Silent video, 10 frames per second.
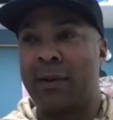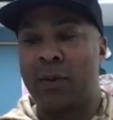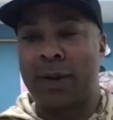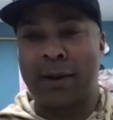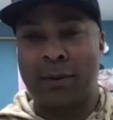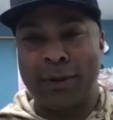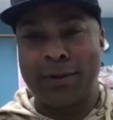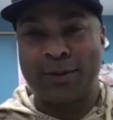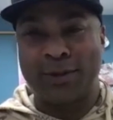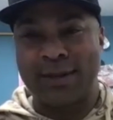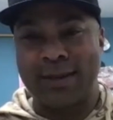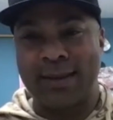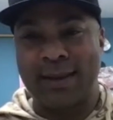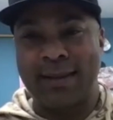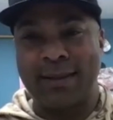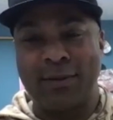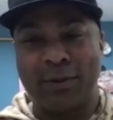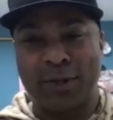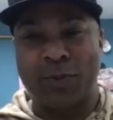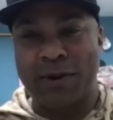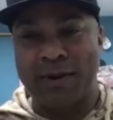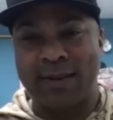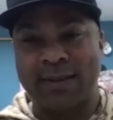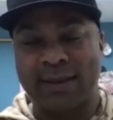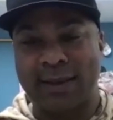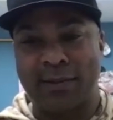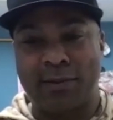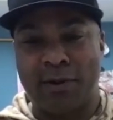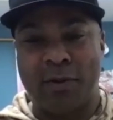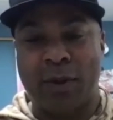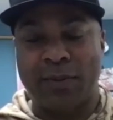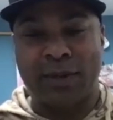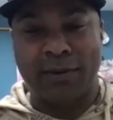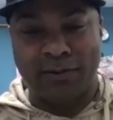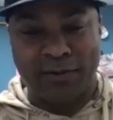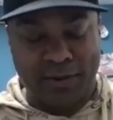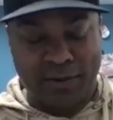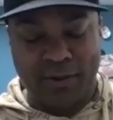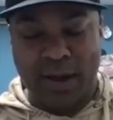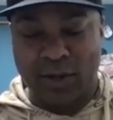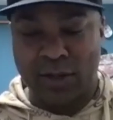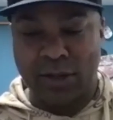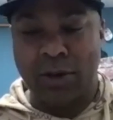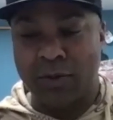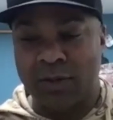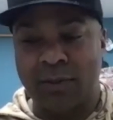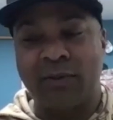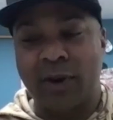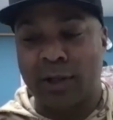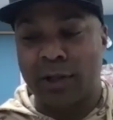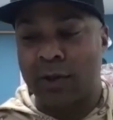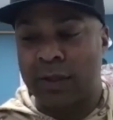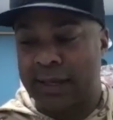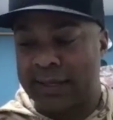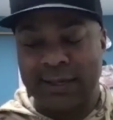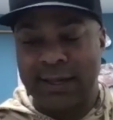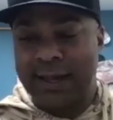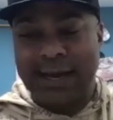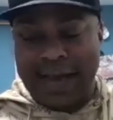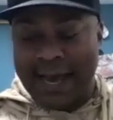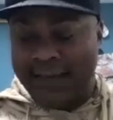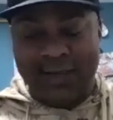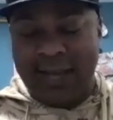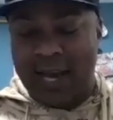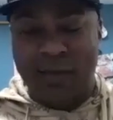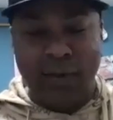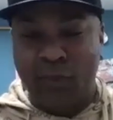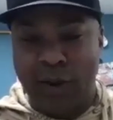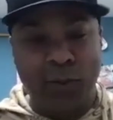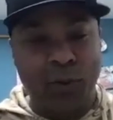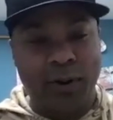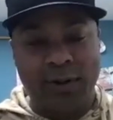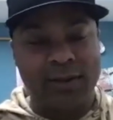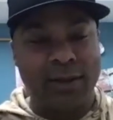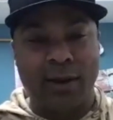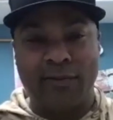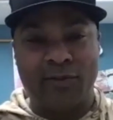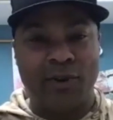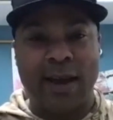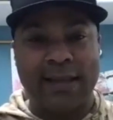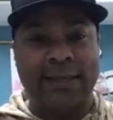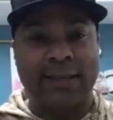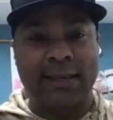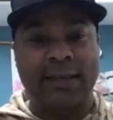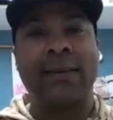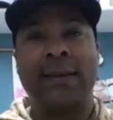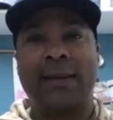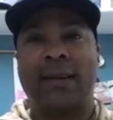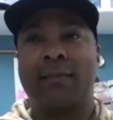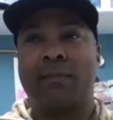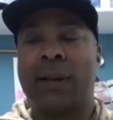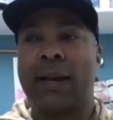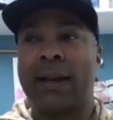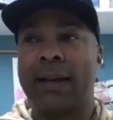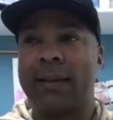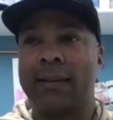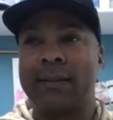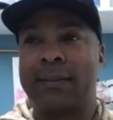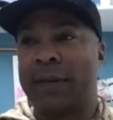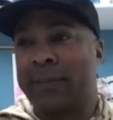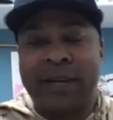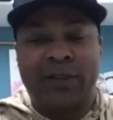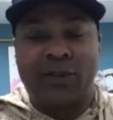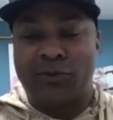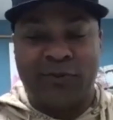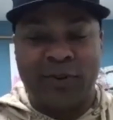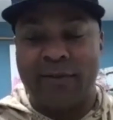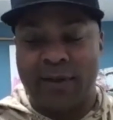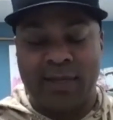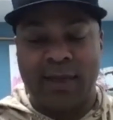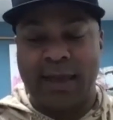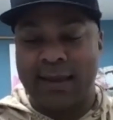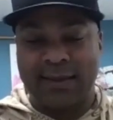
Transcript: kind of what you see and you experience, like either on our website or if you actually own some of our clothing. It's just how my brain works. I've tried to combine like my two favorite things